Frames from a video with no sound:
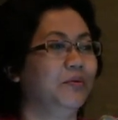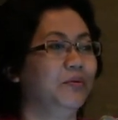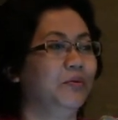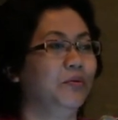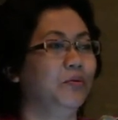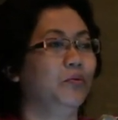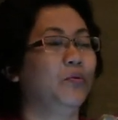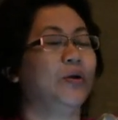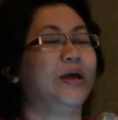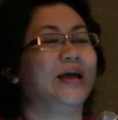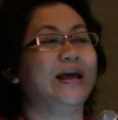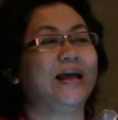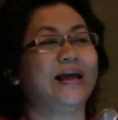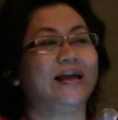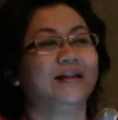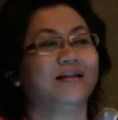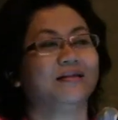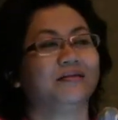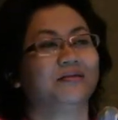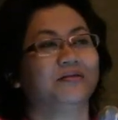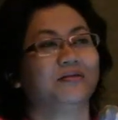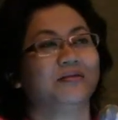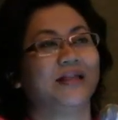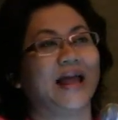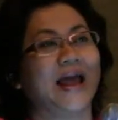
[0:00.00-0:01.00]
We
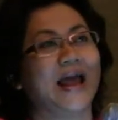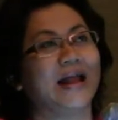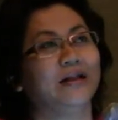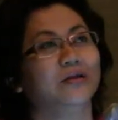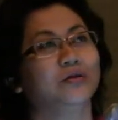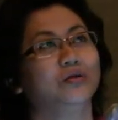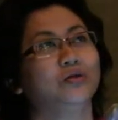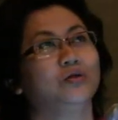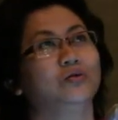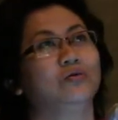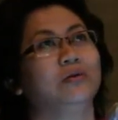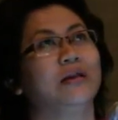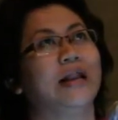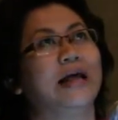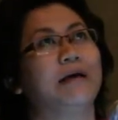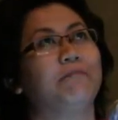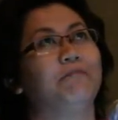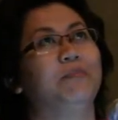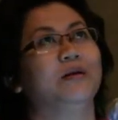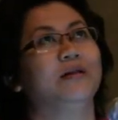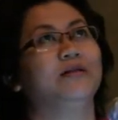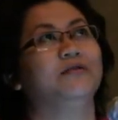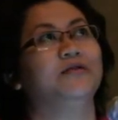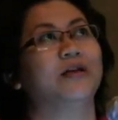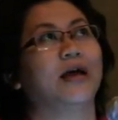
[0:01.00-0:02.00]
tend to
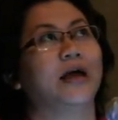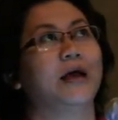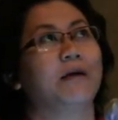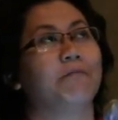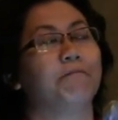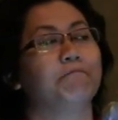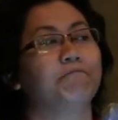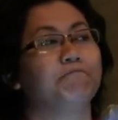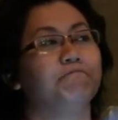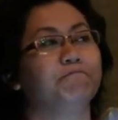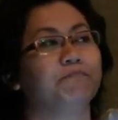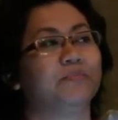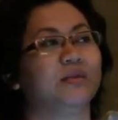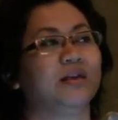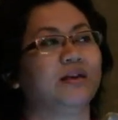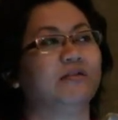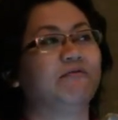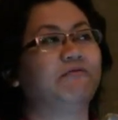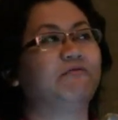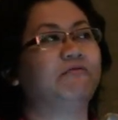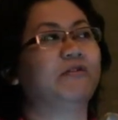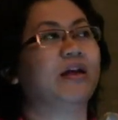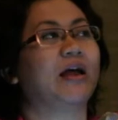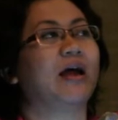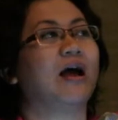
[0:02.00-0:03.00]
label them
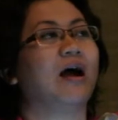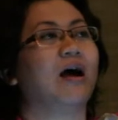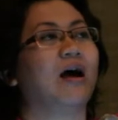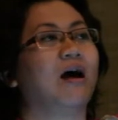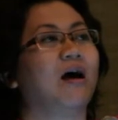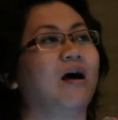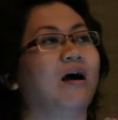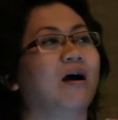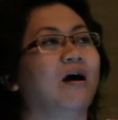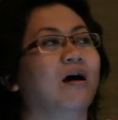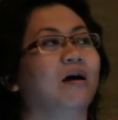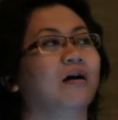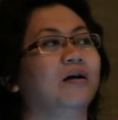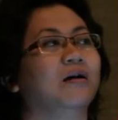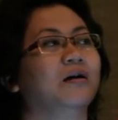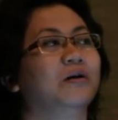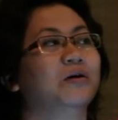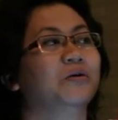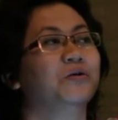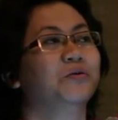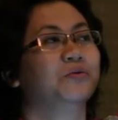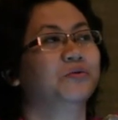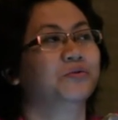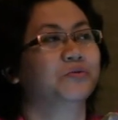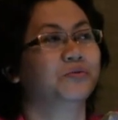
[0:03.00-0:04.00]
if they are
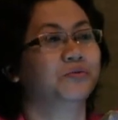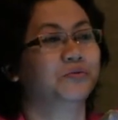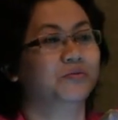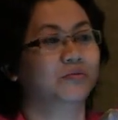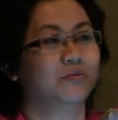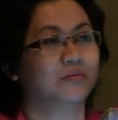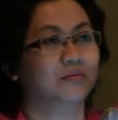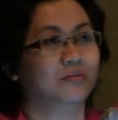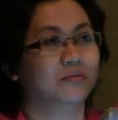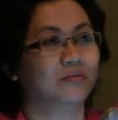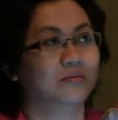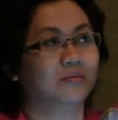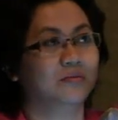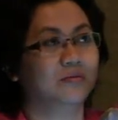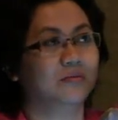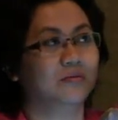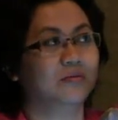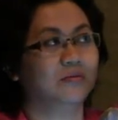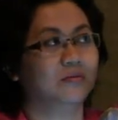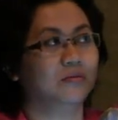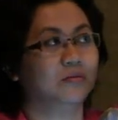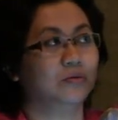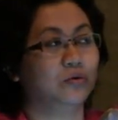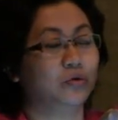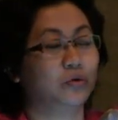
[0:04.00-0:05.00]

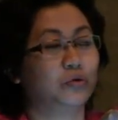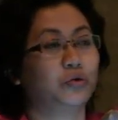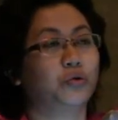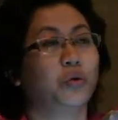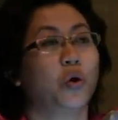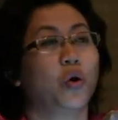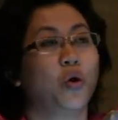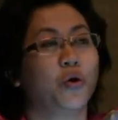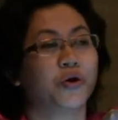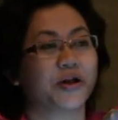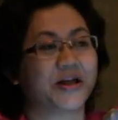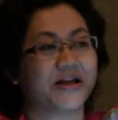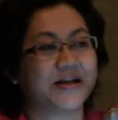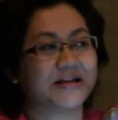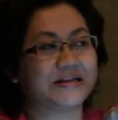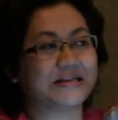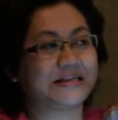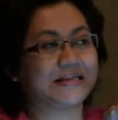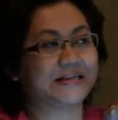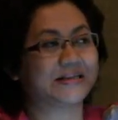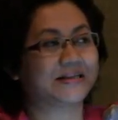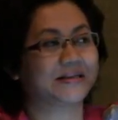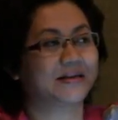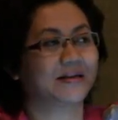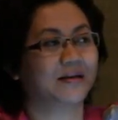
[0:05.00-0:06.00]

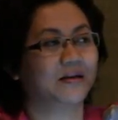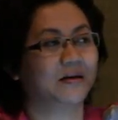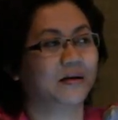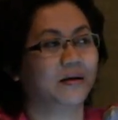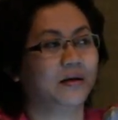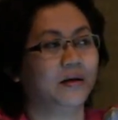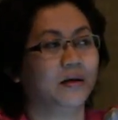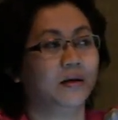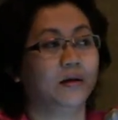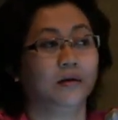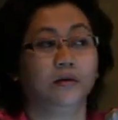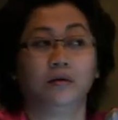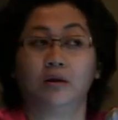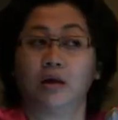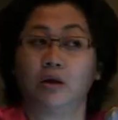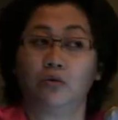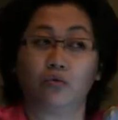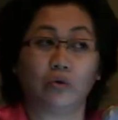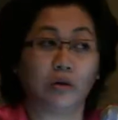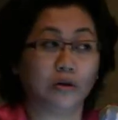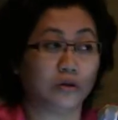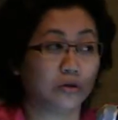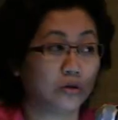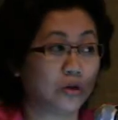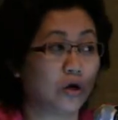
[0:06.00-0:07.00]
notorious, they
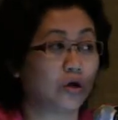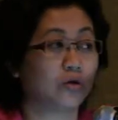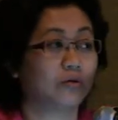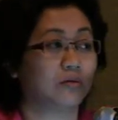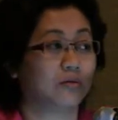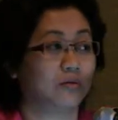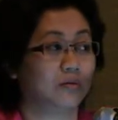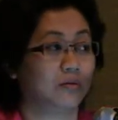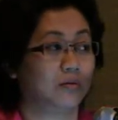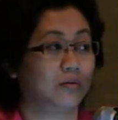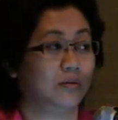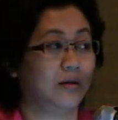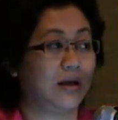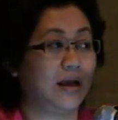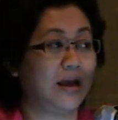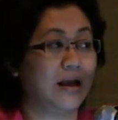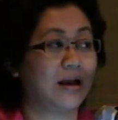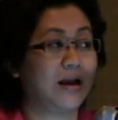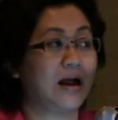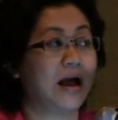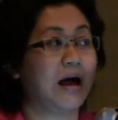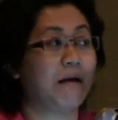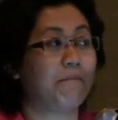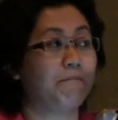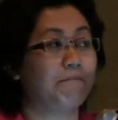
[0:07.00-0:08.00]
will not end
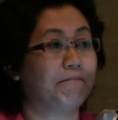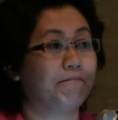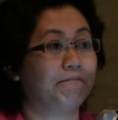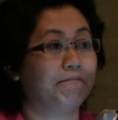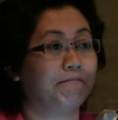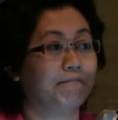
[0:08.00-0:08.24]
up